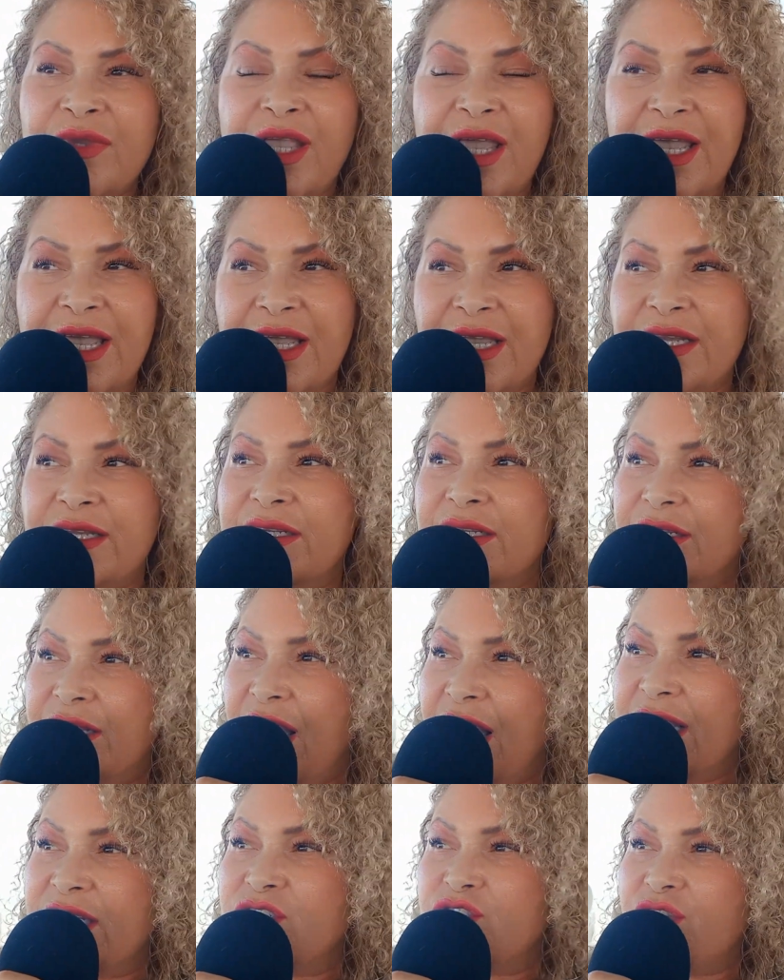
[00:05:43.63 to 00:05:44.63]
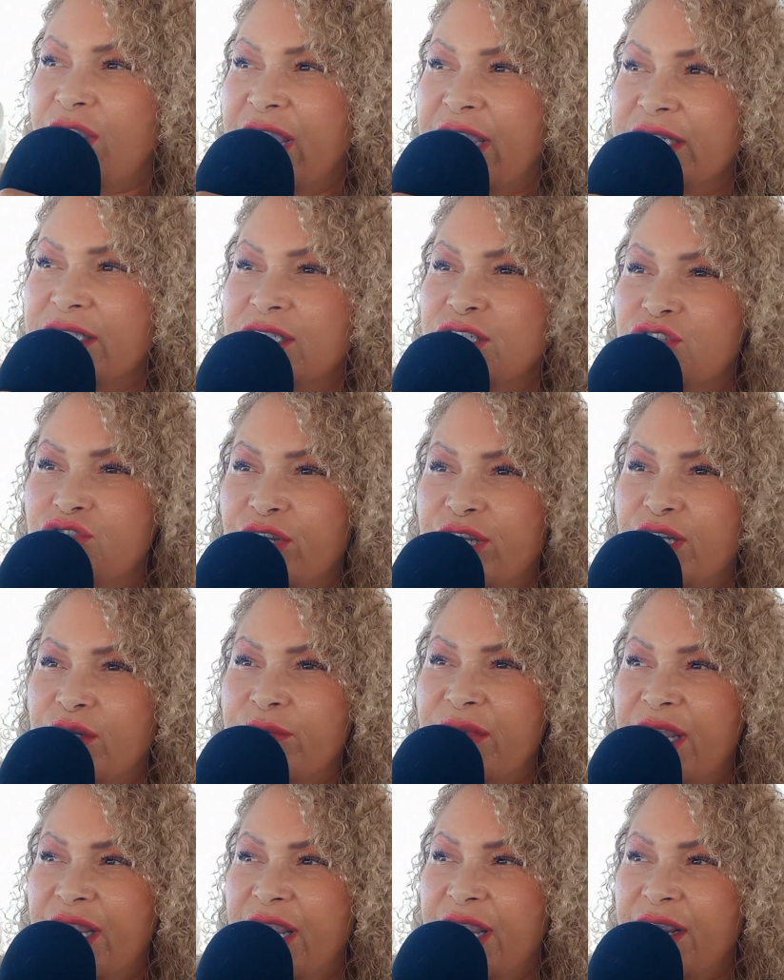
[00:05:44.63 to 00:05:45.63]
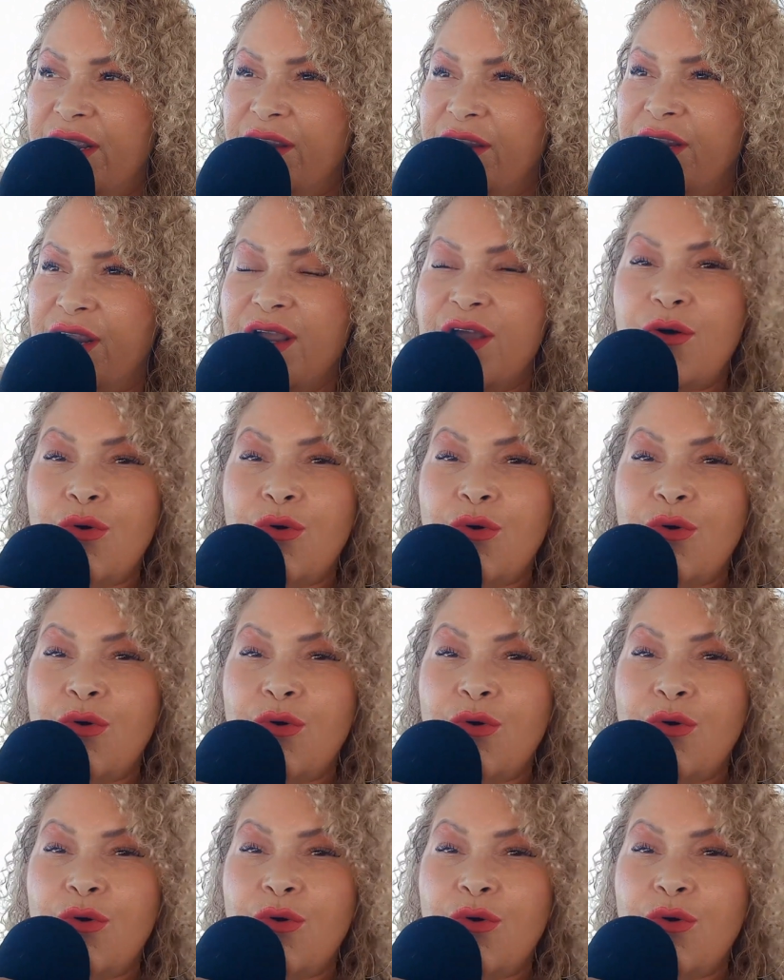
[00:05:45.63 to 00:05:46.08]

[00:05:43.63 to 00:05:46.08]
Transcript: And I tried to straighten my hair